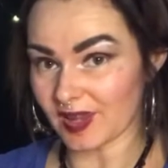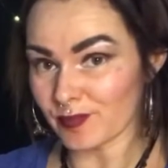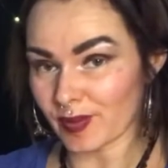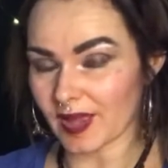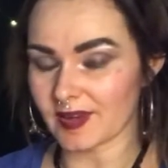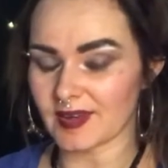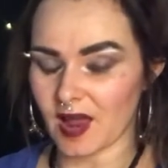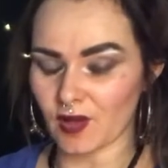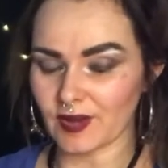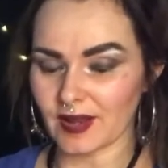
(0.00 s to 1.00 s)
But
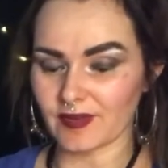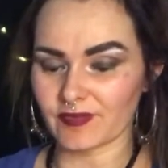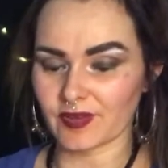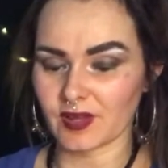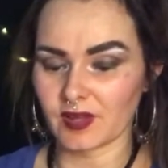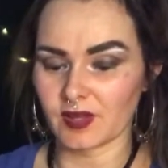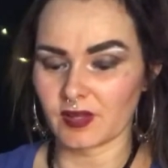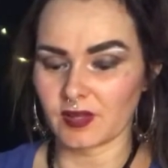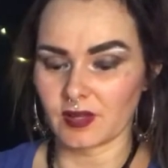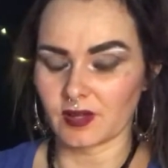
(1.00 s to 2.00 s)
now that I've
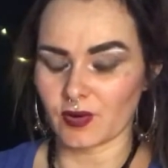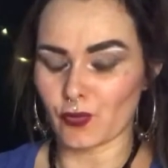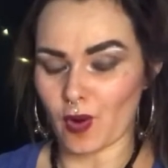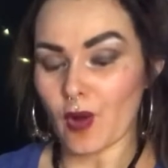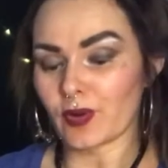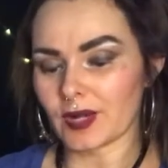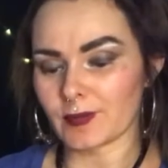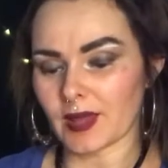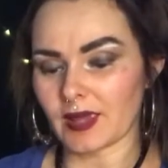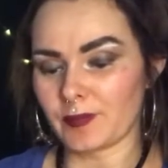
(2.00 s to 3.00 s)
grown in
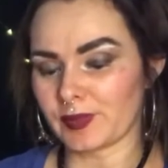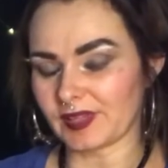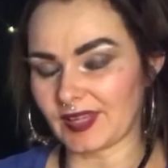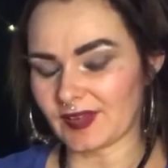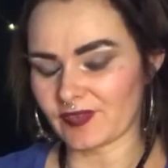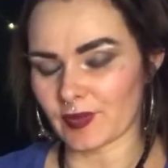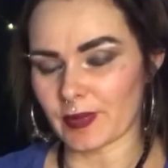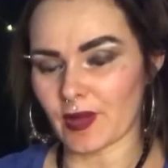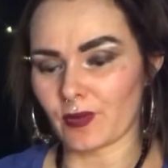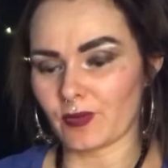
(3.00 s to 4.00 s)
my belief
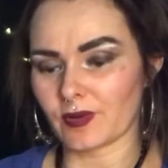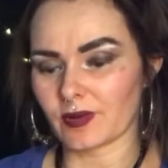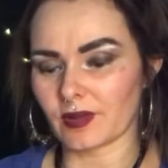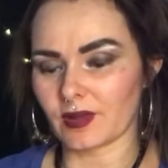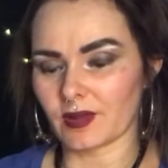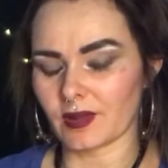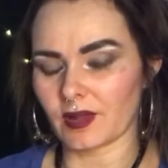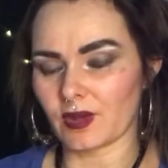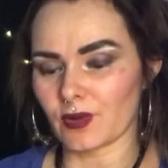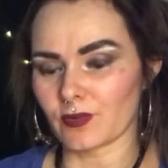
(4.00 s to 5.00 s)
about,
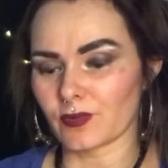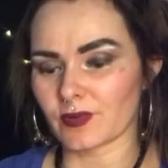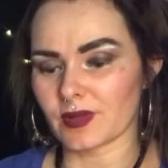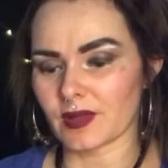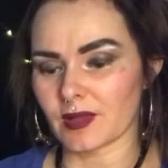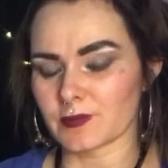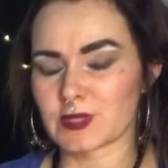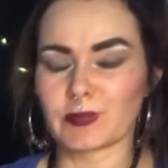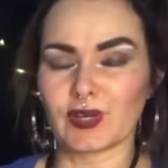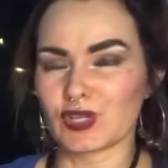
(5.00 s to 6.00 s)
you know,
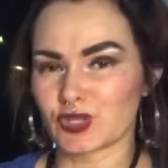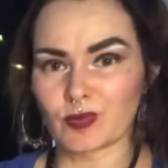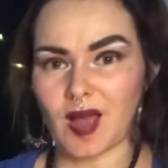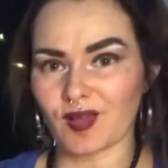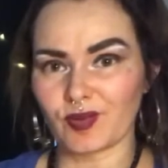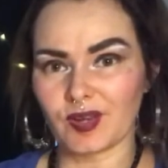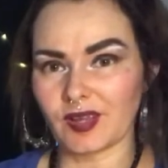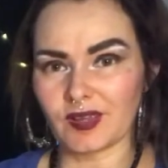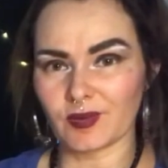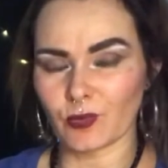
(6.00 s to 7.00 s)

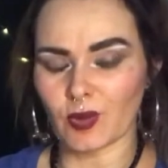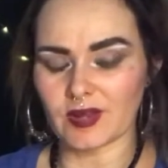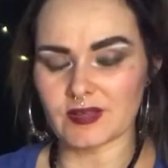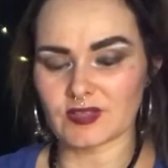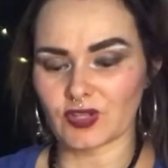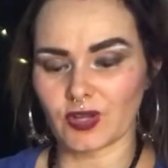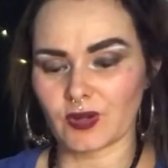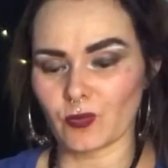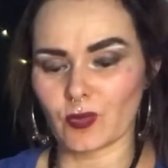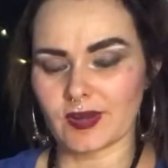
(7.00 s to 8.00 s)
spirituality and what is good
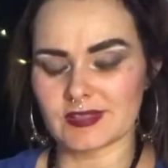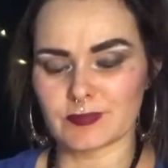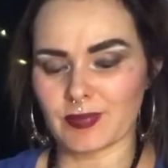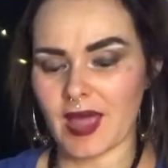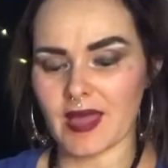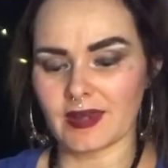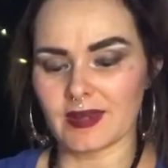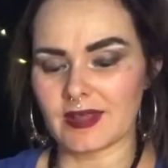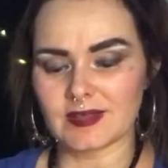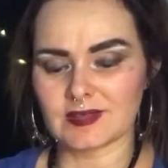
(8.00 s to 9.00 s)
and what is bad, and
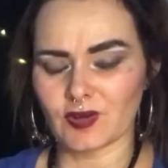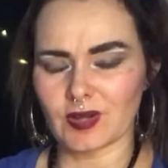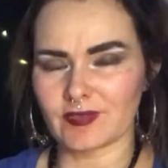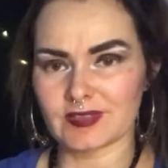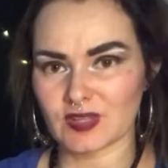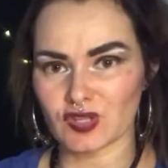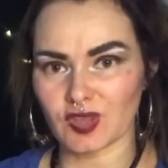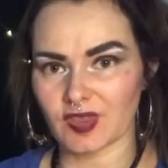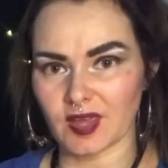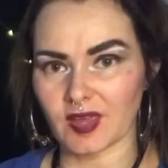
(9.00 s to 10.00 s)
is there even such a
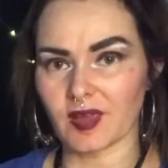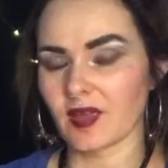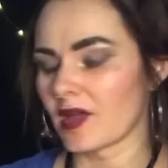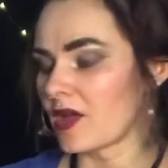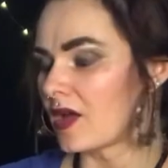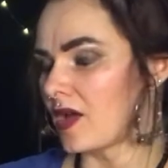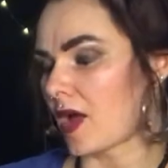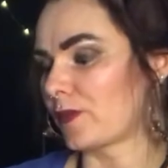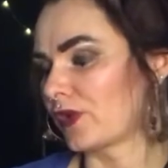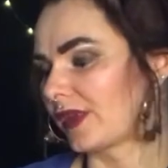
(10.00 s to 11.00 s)
thing,
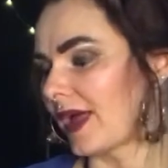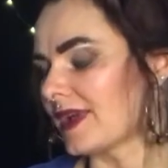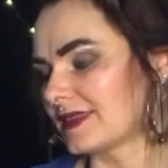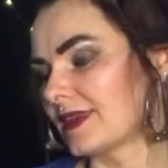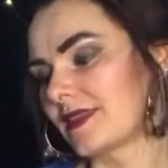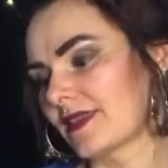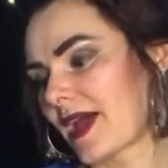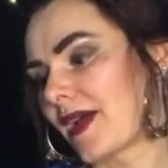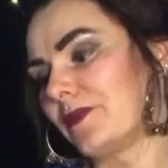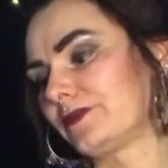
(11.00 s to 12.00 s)
I'm realizing that,